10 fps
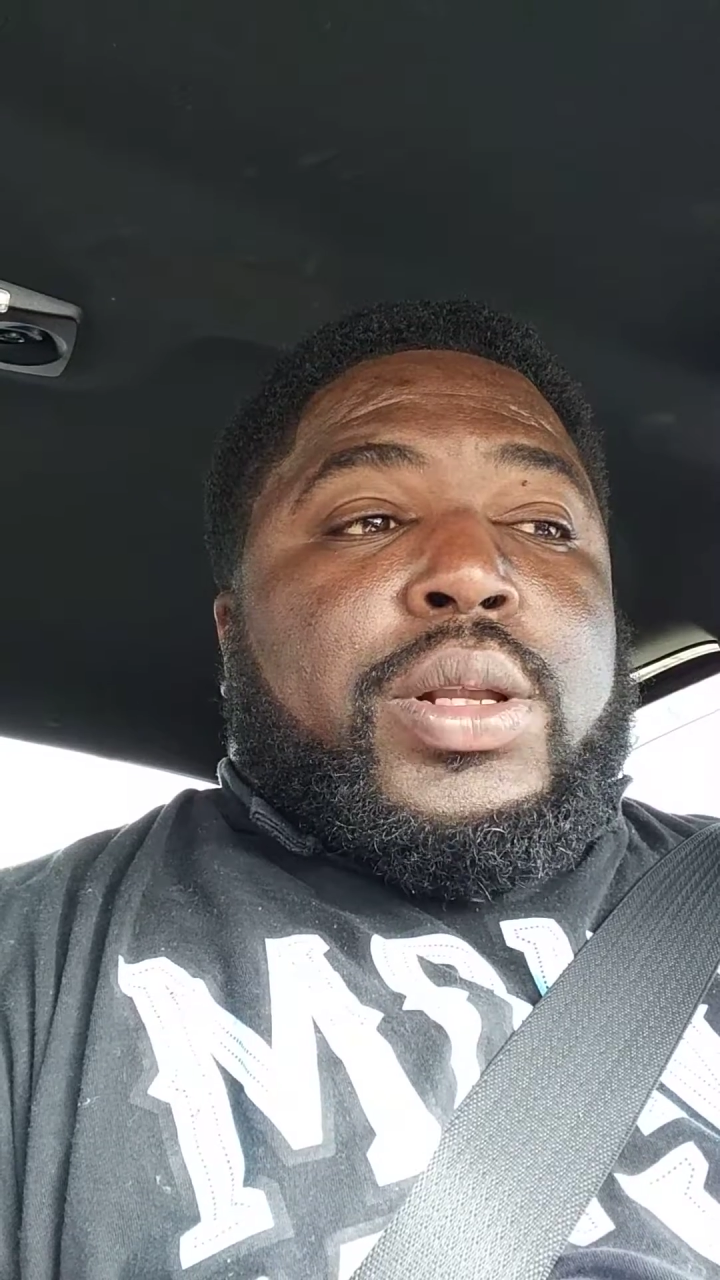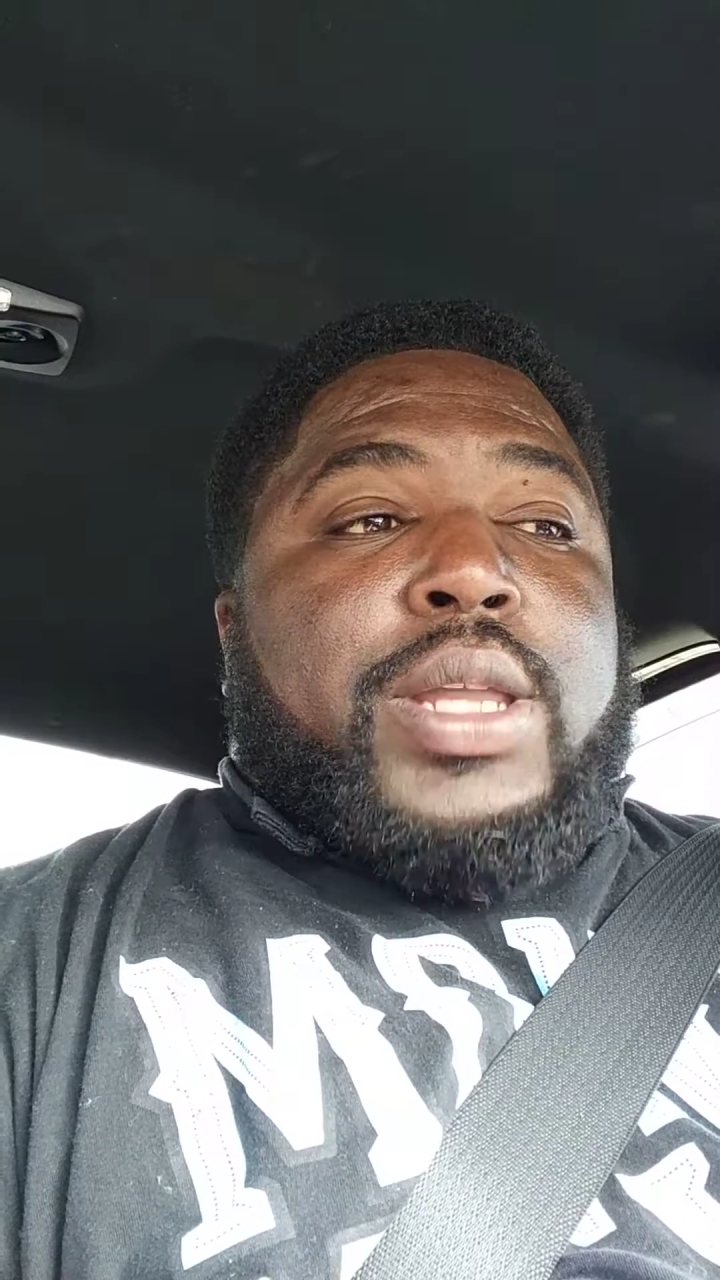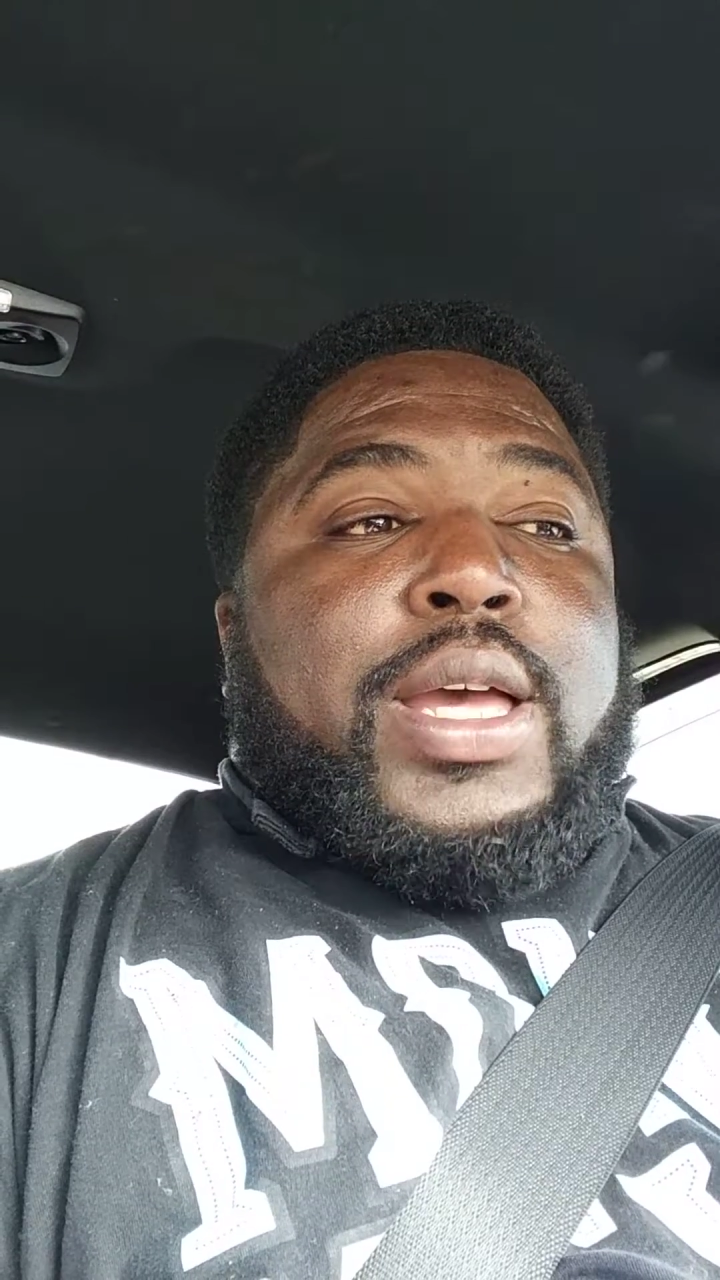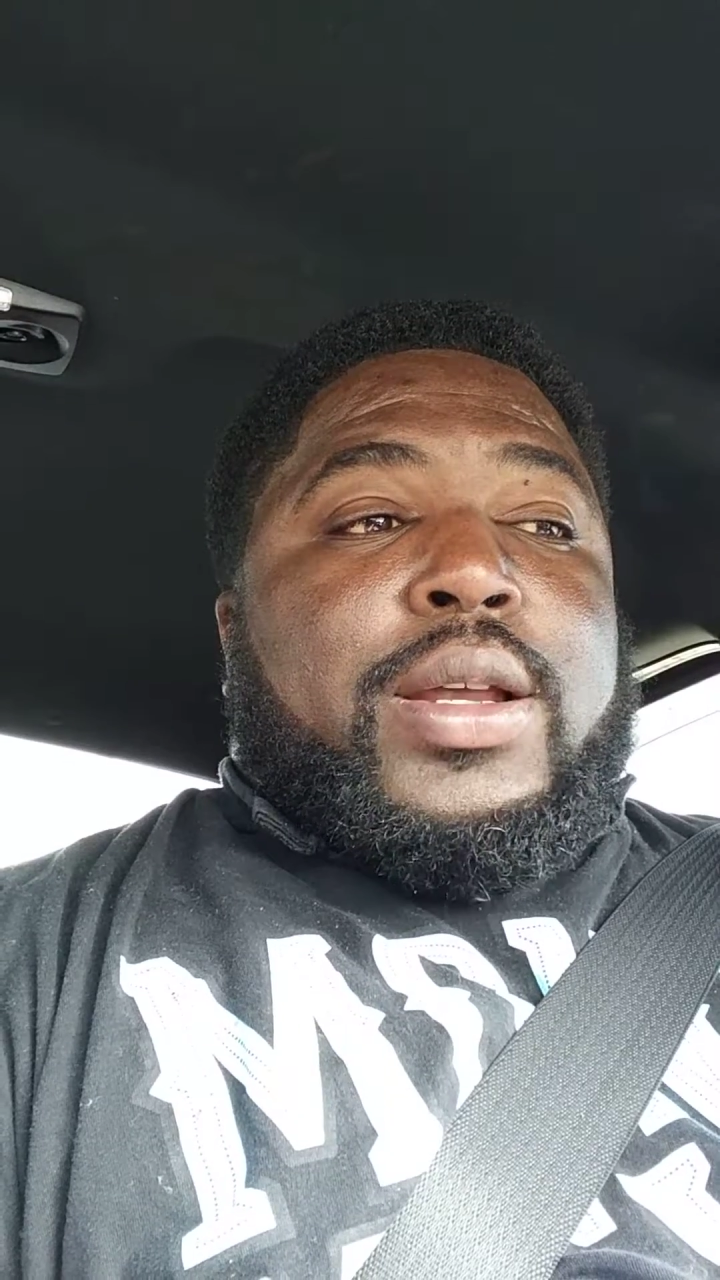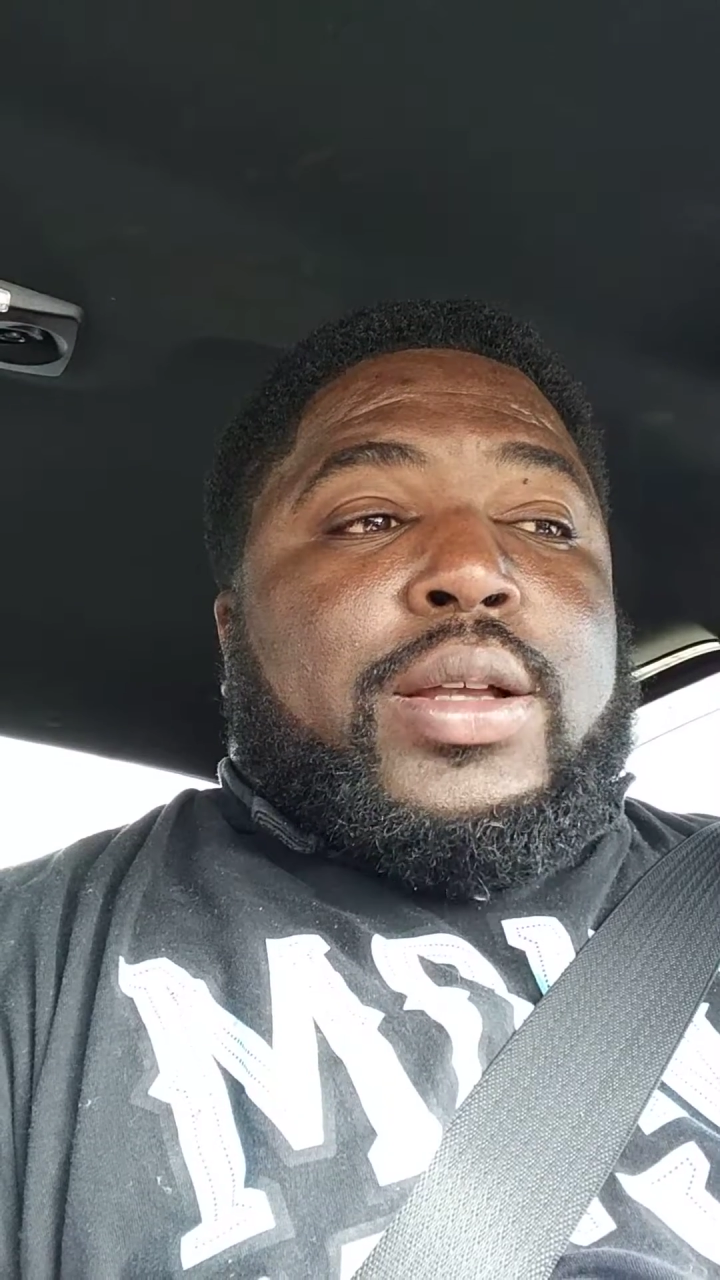
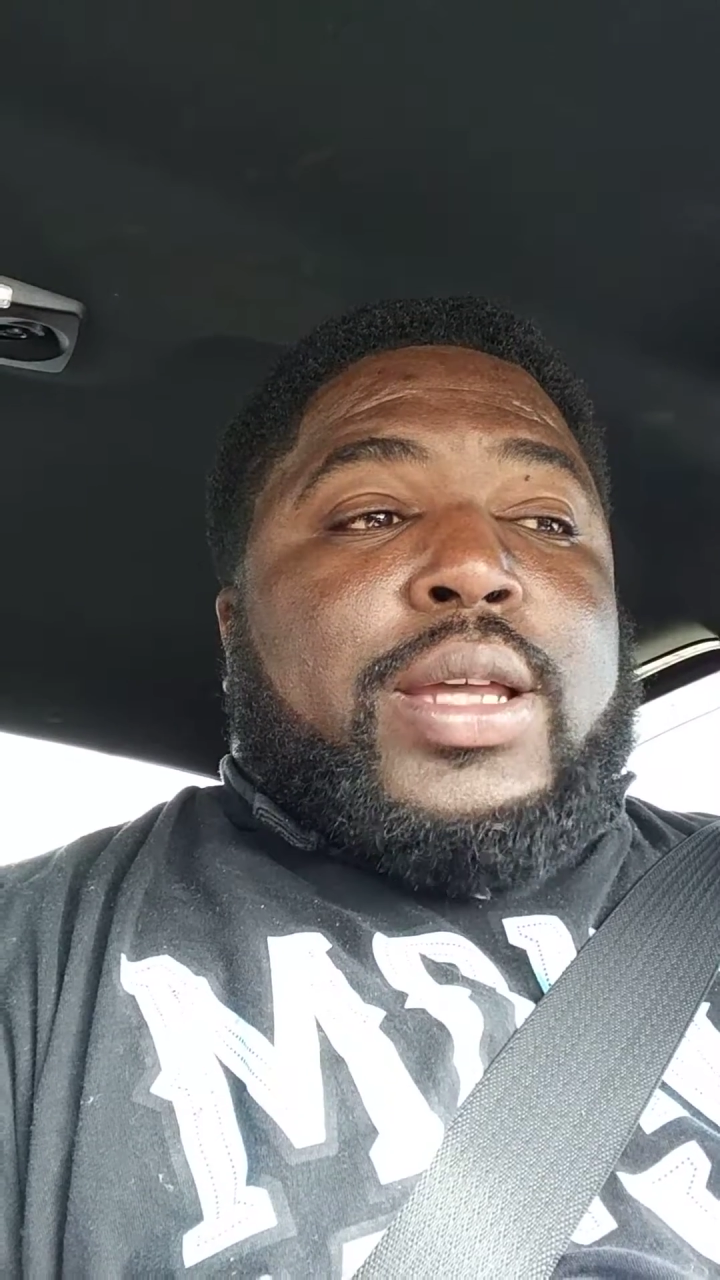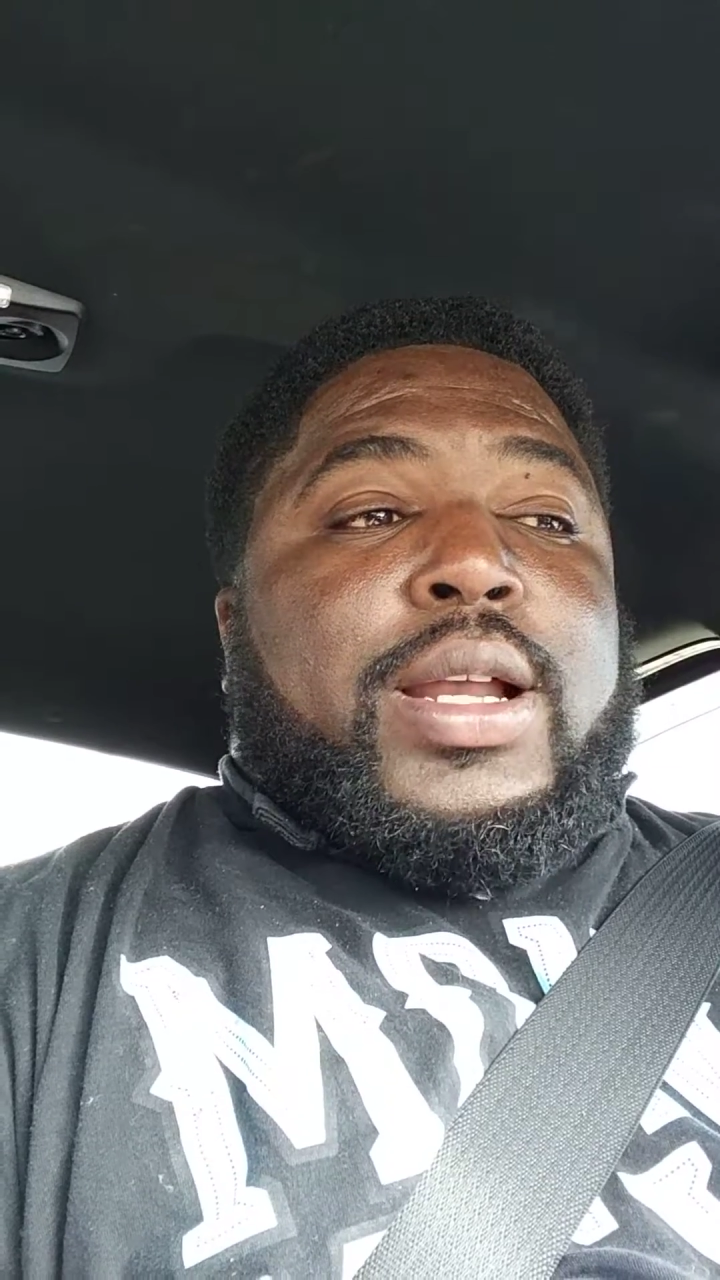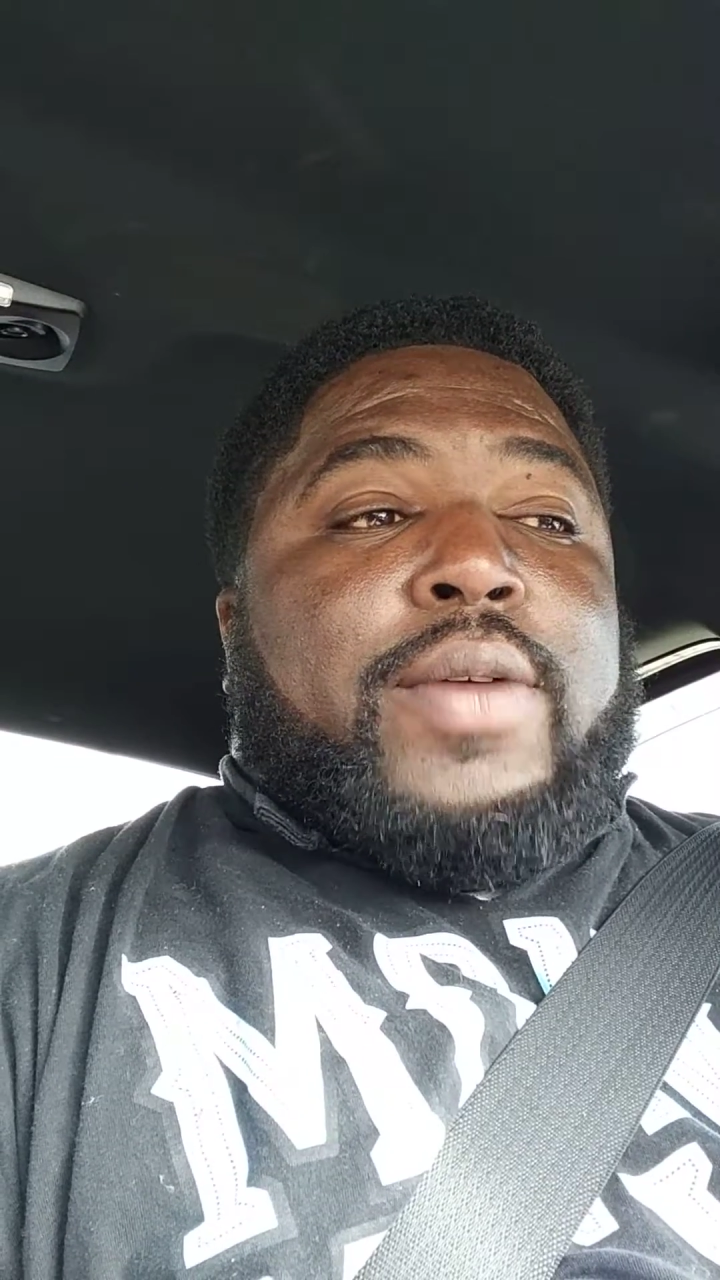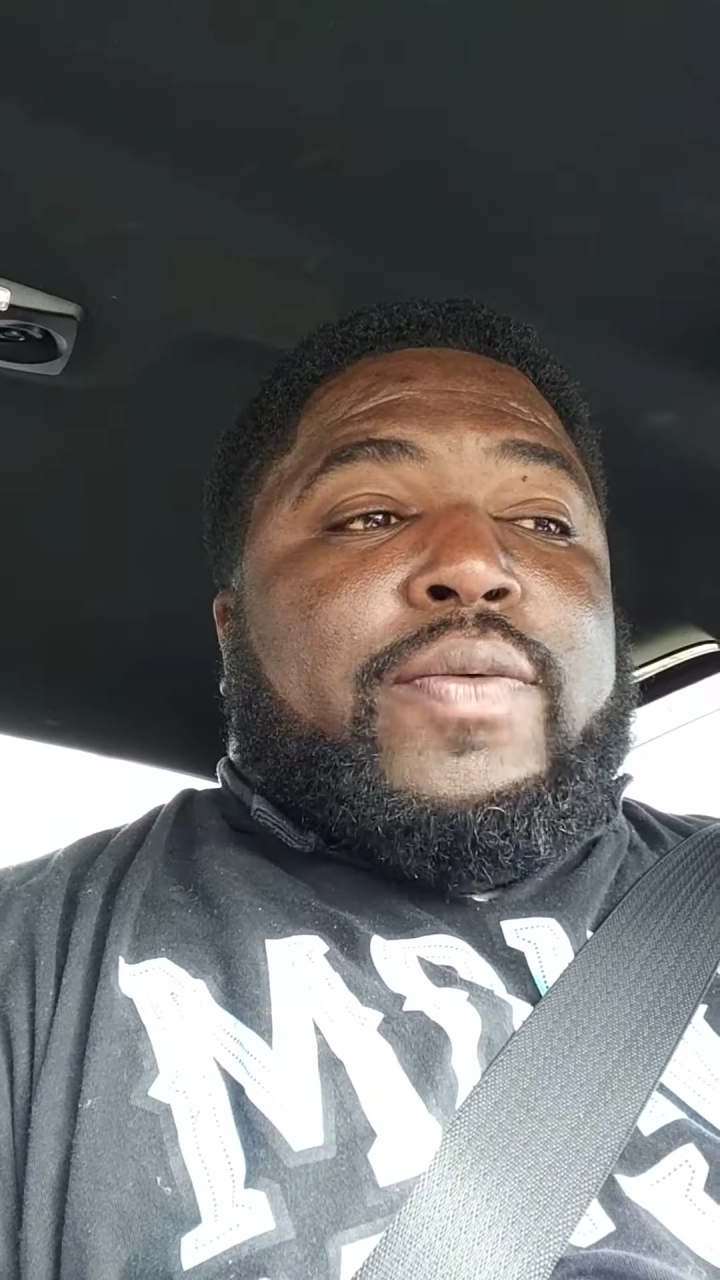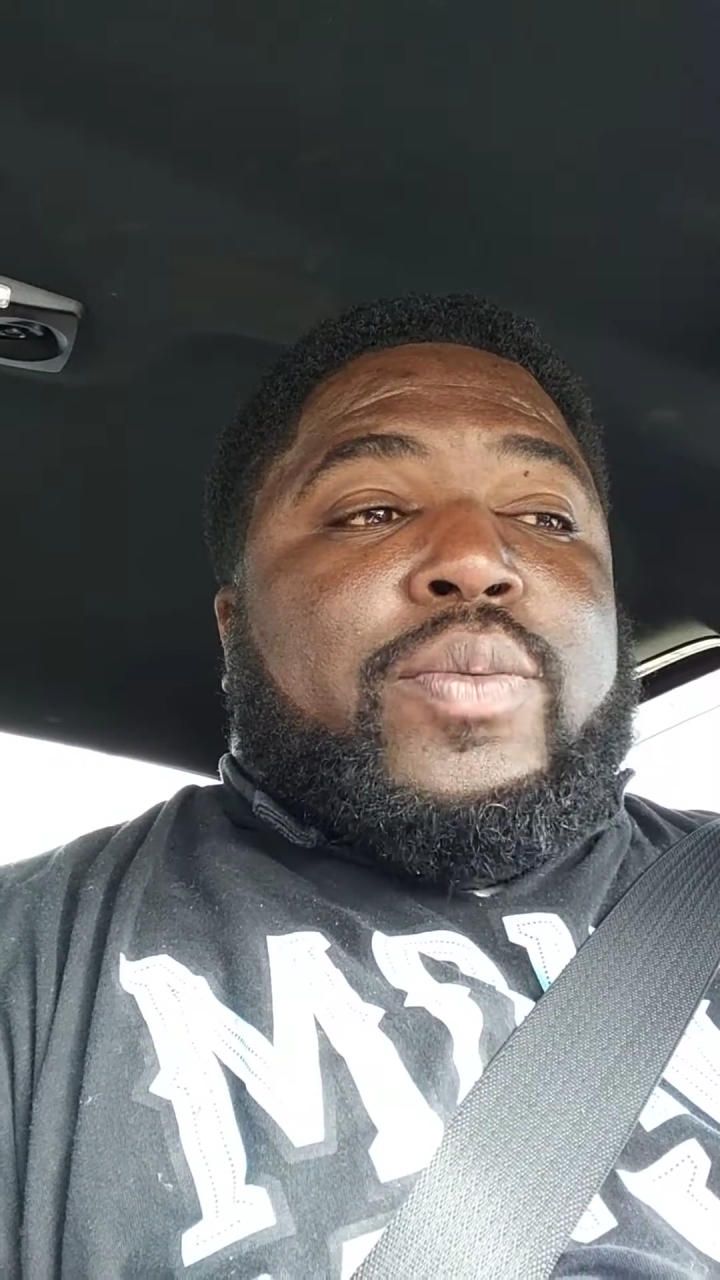that I've